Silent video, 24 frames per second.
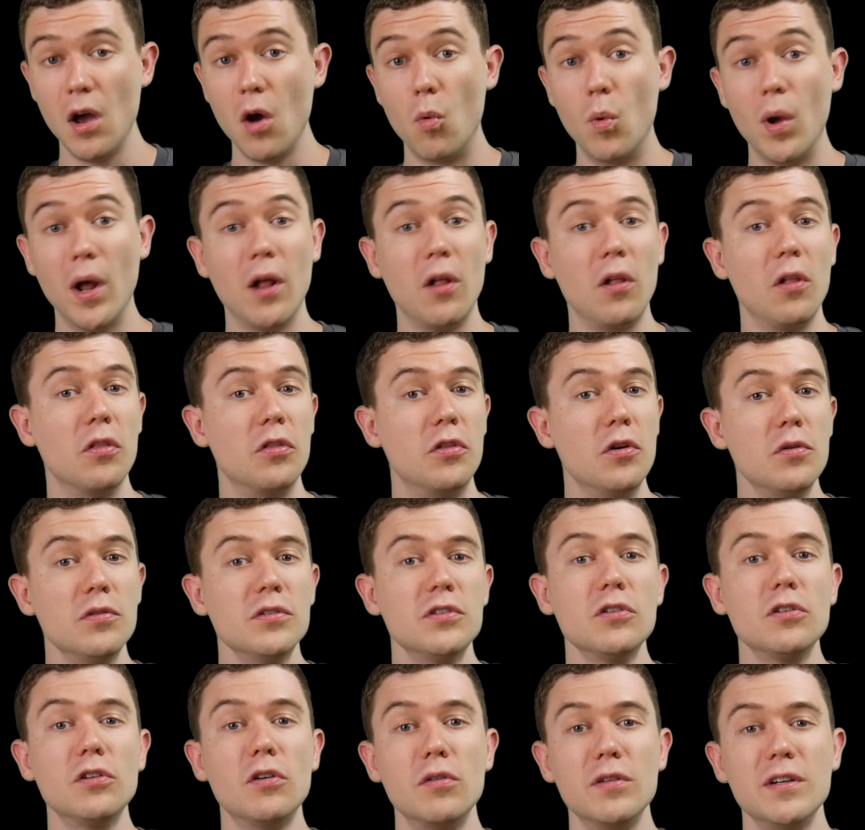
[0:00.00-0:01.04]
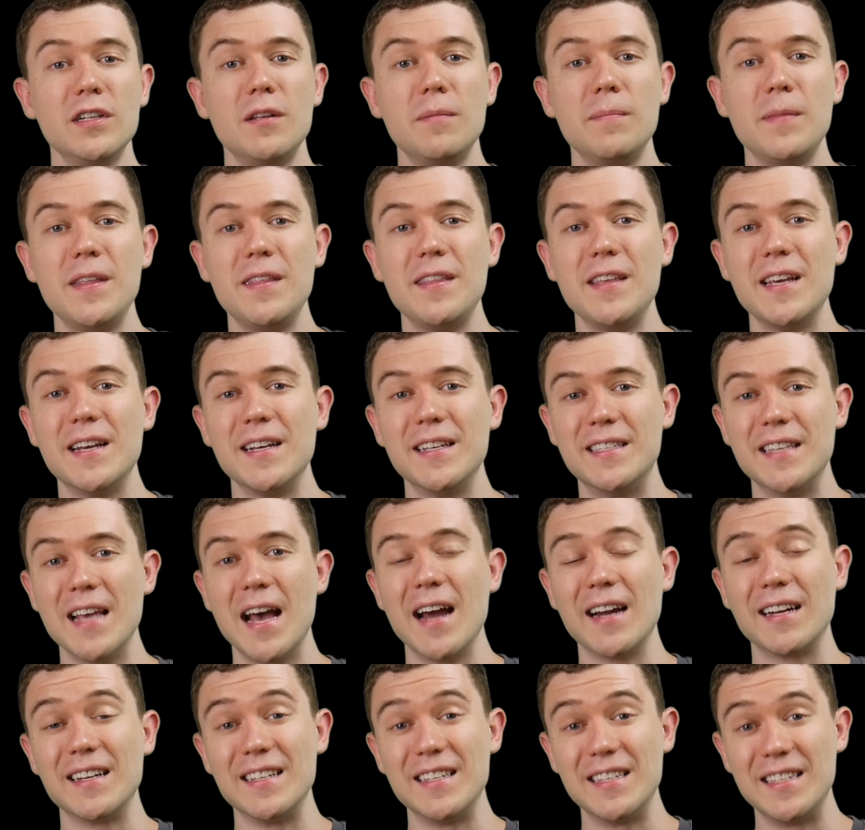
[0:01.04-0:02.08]
well, those are going to be the
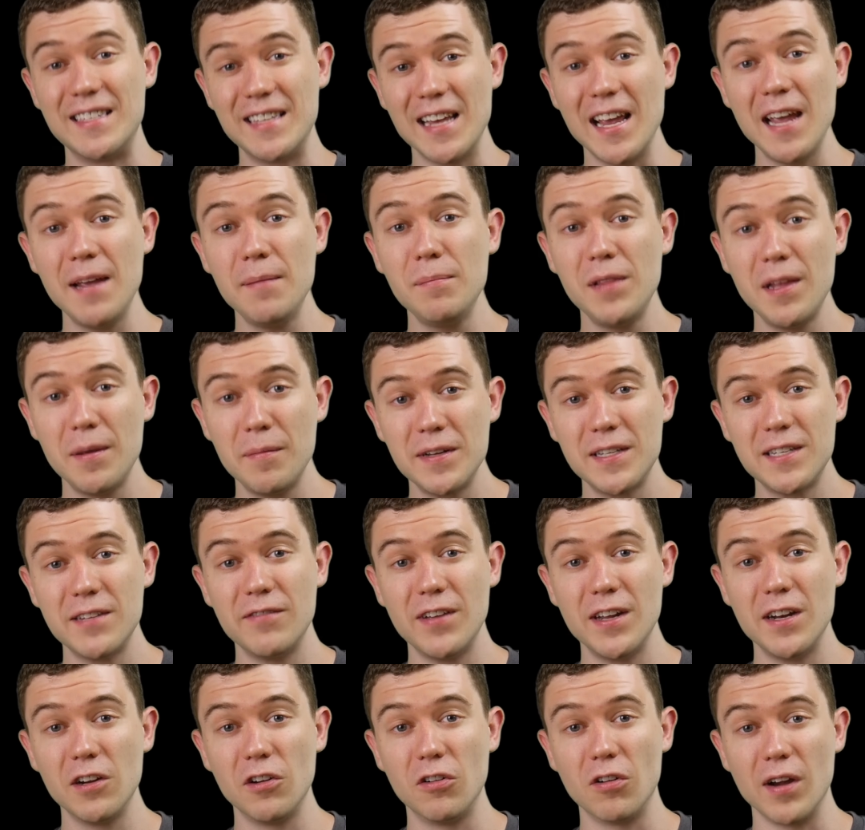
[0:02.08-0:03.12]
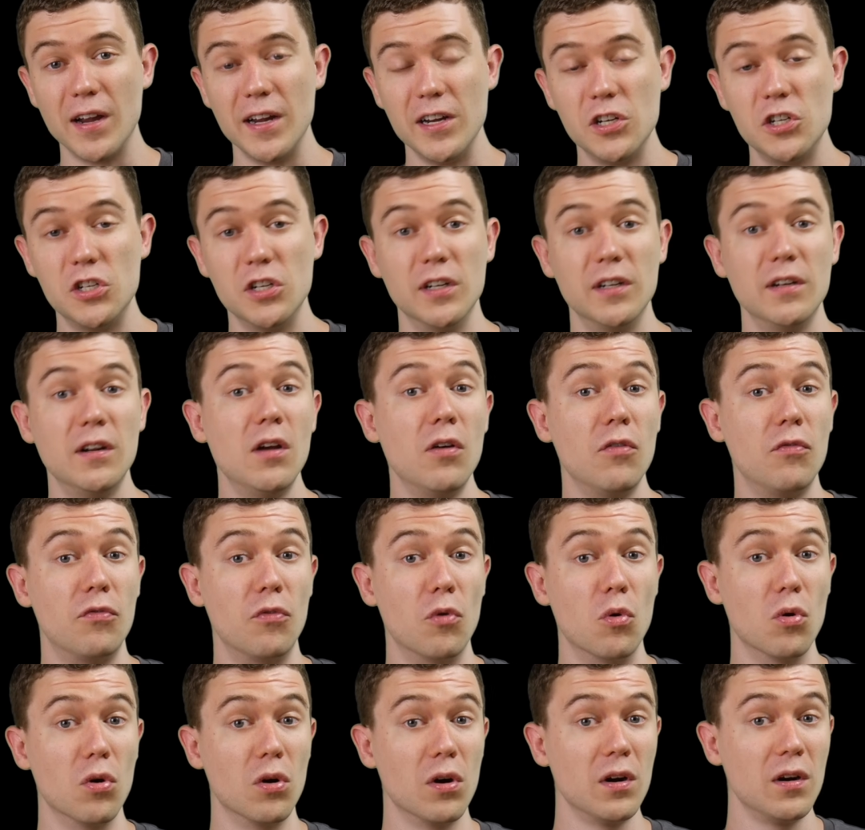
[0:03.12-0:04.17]
exact same limits of integration
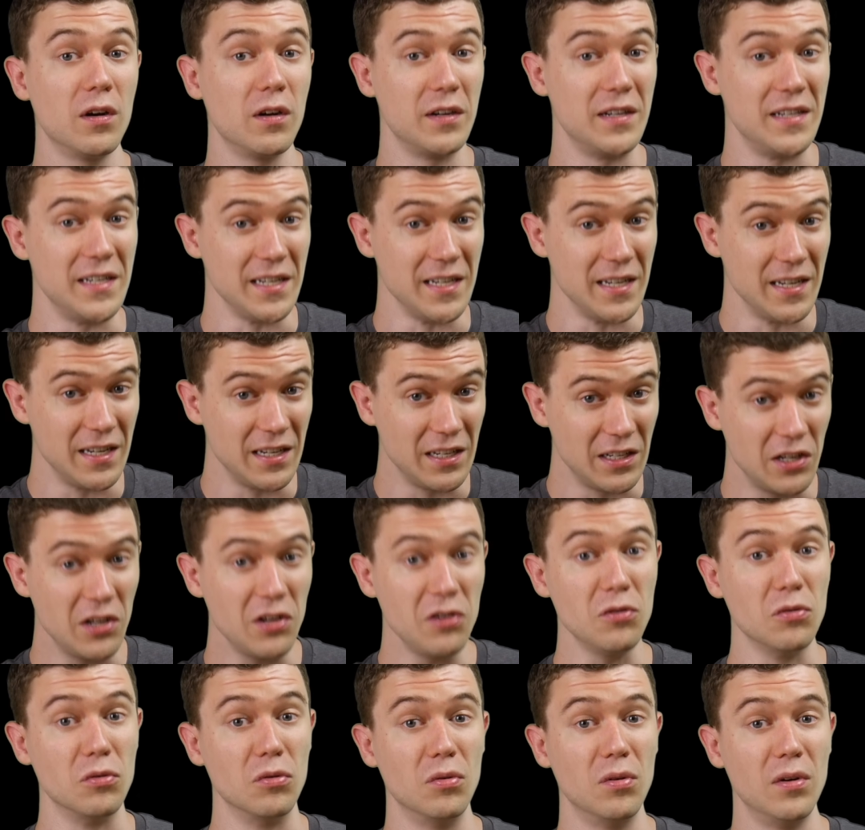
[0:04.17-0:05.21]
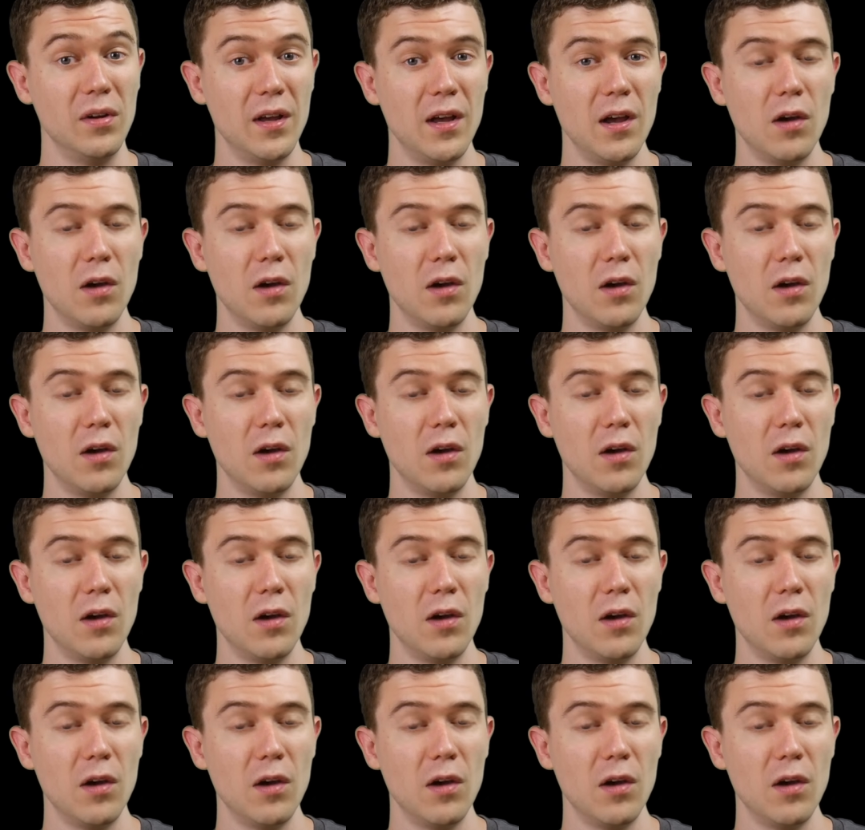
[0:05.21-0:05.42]
for du.